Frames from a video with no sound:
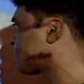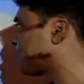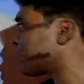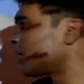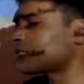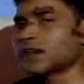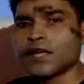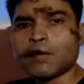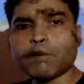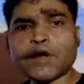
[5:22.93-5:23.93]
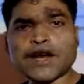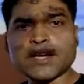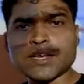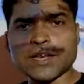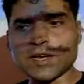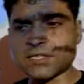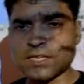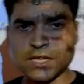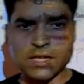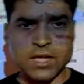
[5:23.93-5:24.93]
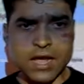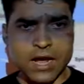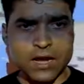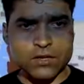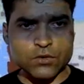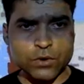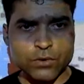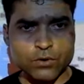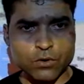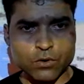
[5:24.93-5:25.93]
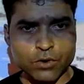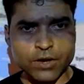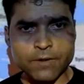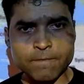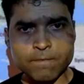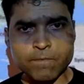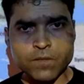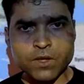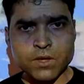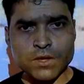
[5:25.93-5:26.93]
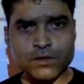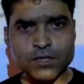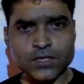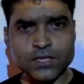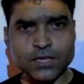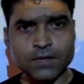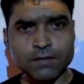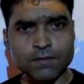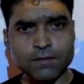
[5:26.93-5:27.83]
known as Mediterranean Sea. I'll show you, don't worry. You just see,